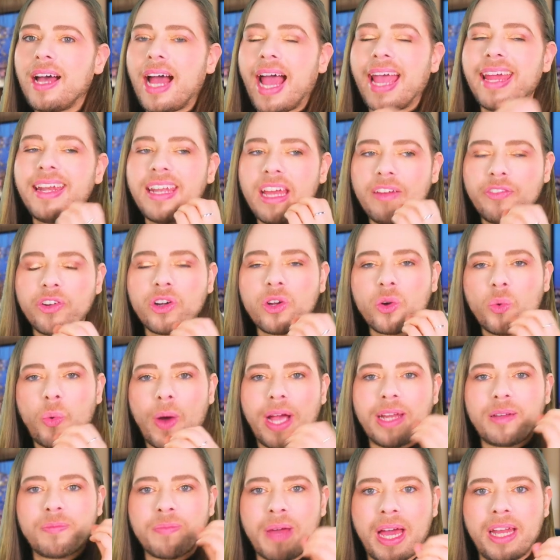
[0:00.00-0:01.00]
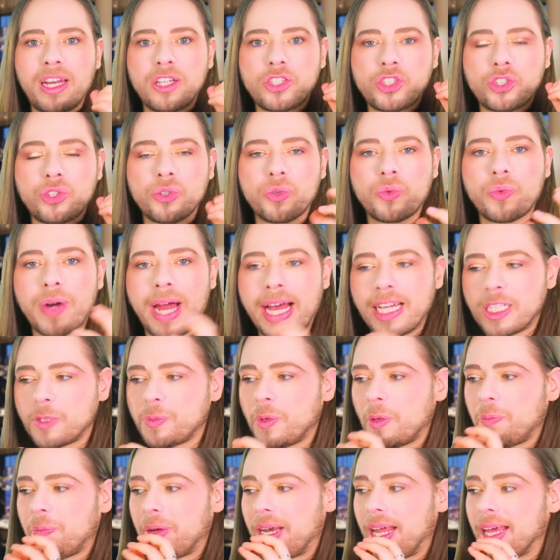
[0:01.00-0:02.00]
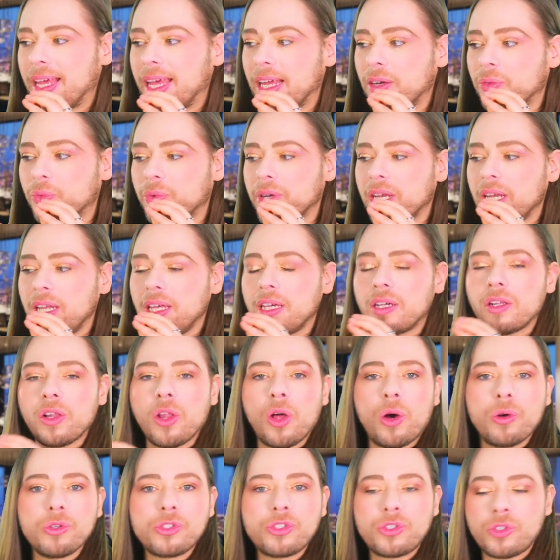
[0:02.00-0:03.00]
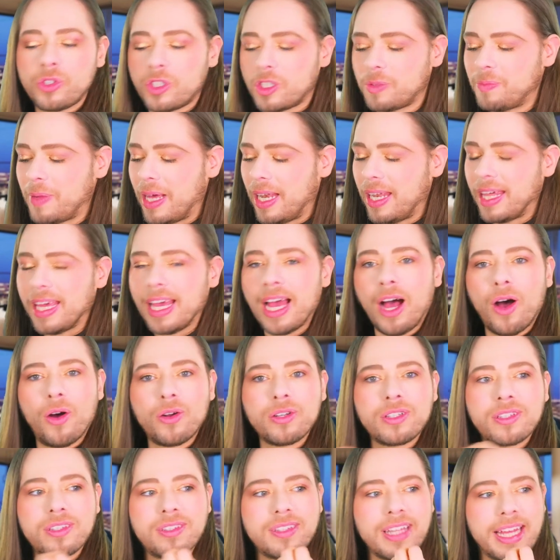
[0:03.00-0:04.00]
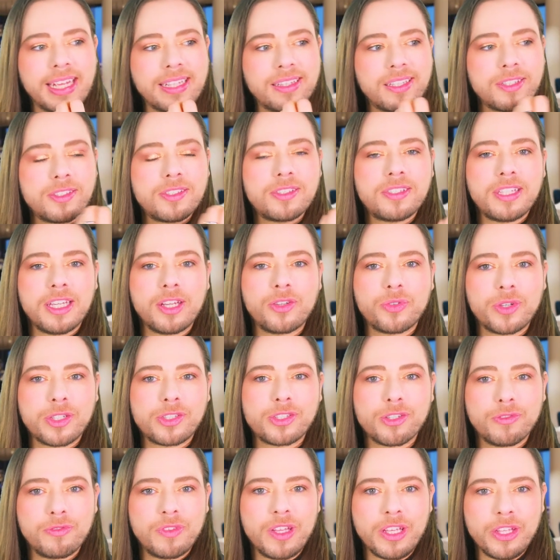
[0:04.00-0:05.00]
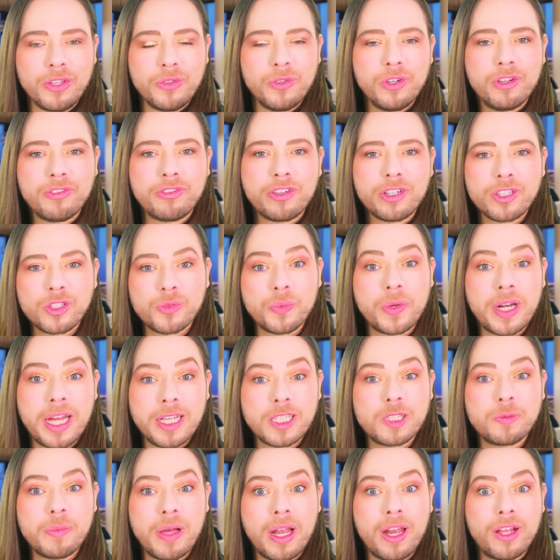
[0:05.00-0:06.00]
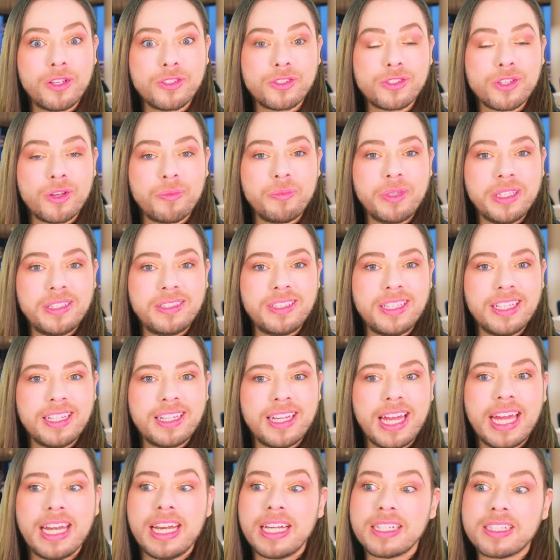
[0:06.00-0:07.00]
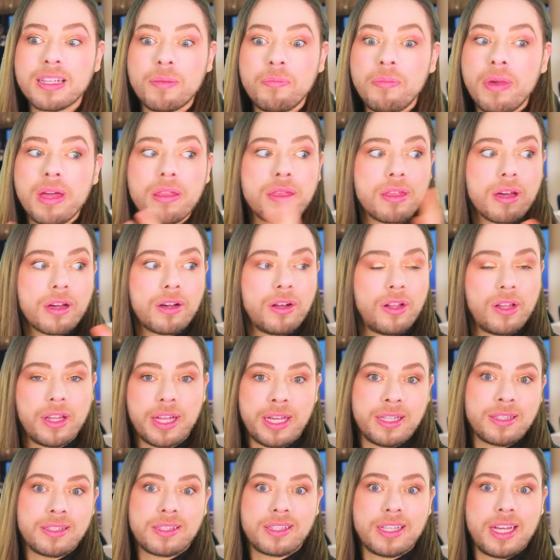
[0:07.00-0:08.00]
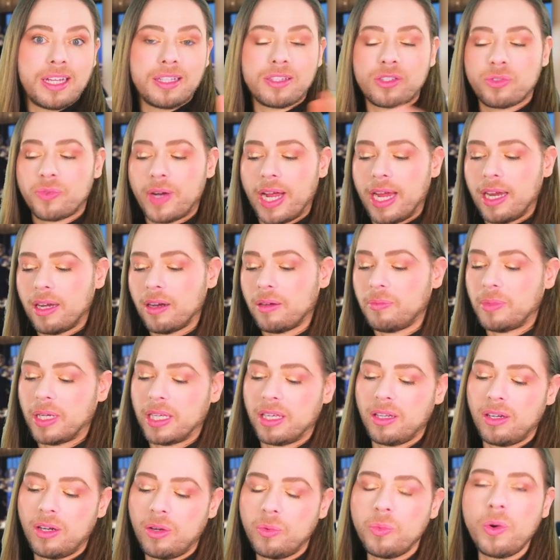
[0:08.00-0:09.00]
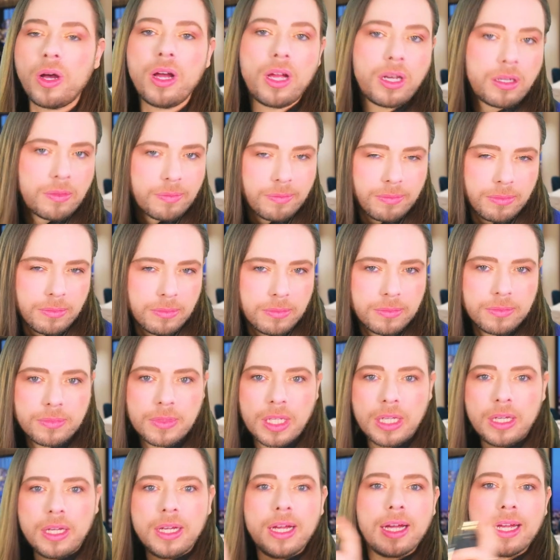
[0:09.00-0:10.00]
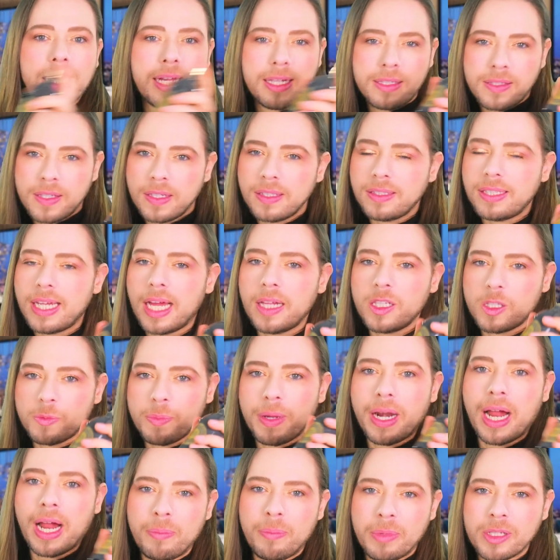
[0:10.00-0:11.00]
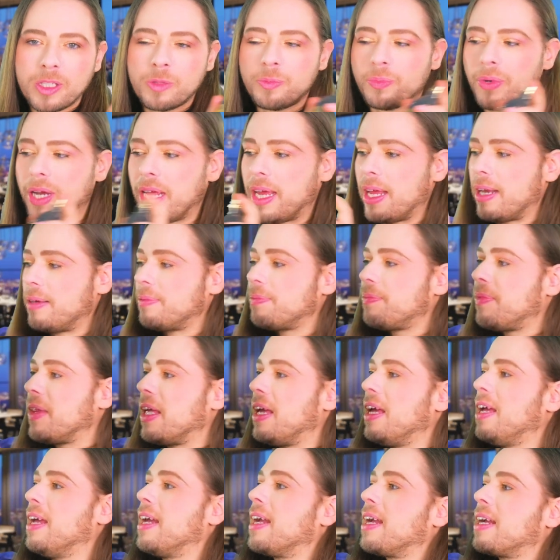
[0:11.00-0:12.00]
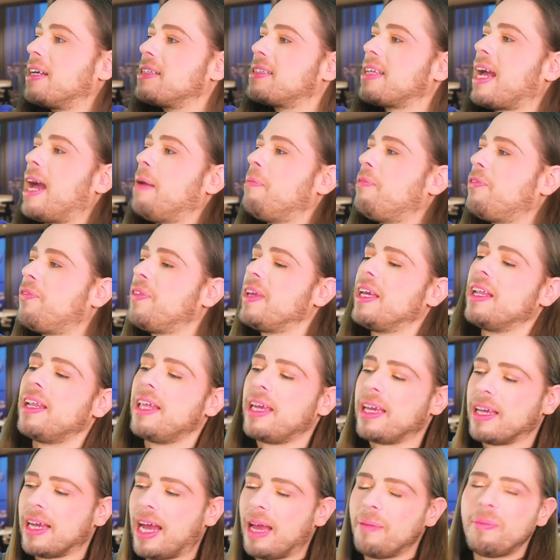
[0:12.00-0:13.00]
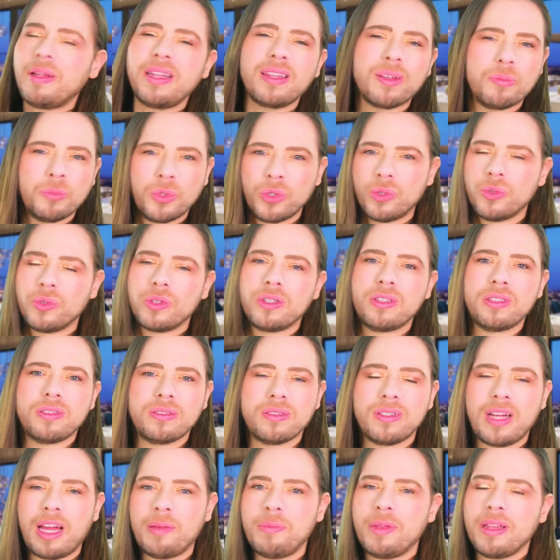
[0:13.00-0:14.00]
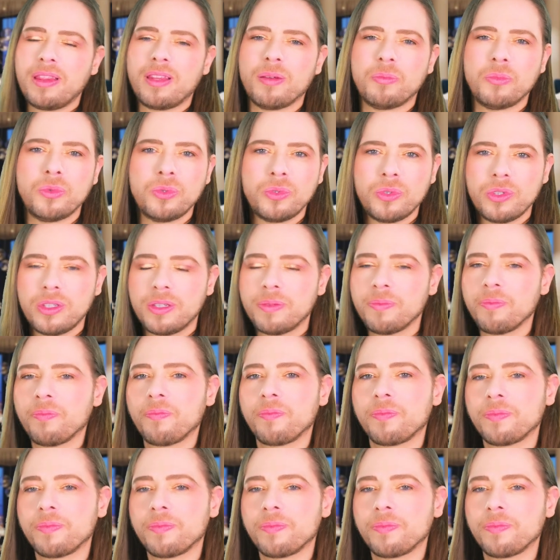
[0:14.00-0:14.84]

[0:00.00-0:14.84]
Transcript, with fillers: I never quite managed to grasp it, but I get really close to smelling out like the secrets of the universe when I smell Encens Mythique. It is a mythical incense, right? I'm like, you know what? It's intense, I'ma spray it. Cause I'm feeling, I'm in the mood. I'm in the mood.